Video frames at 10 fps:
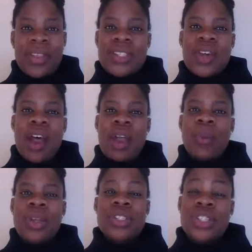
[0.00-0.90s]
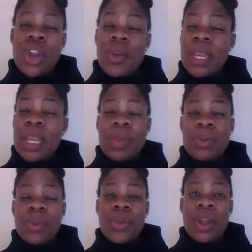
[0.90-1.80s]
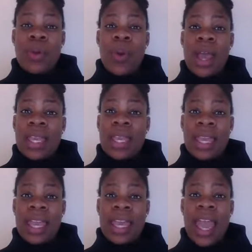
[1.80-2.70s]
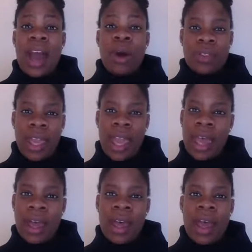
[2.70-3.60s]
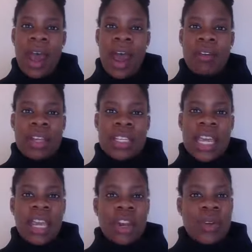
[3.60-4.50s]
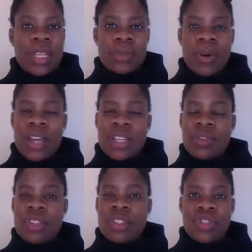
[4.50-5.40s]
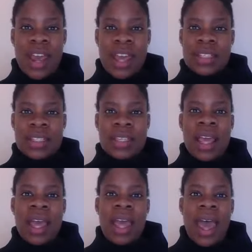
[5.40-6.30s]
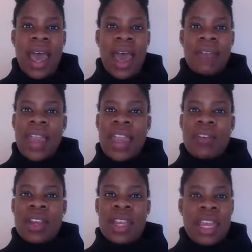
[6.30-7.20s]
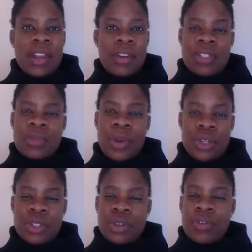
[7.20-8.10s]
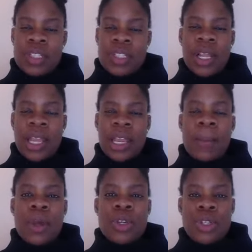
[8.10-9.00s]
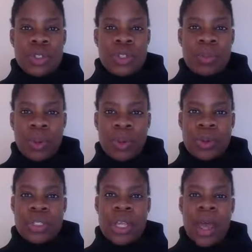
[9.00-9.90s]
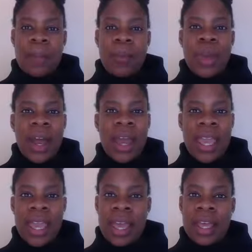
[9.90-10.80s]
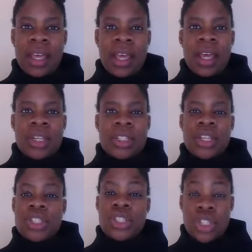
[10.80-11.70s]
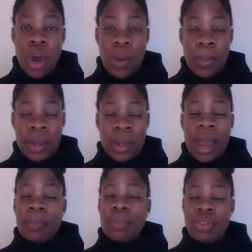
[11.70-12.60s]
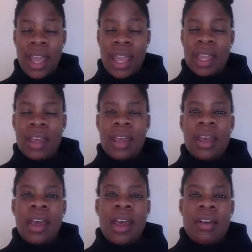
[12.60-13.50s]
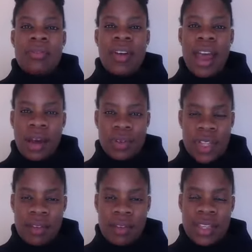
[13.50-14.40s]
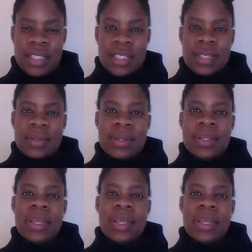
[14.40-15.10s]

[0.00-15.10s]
At this time when so many people that are working in healthcare are under increased pressure and stress, and they are in need of spiritual, physical, and emotional support, we are here to stop and pray for our health service,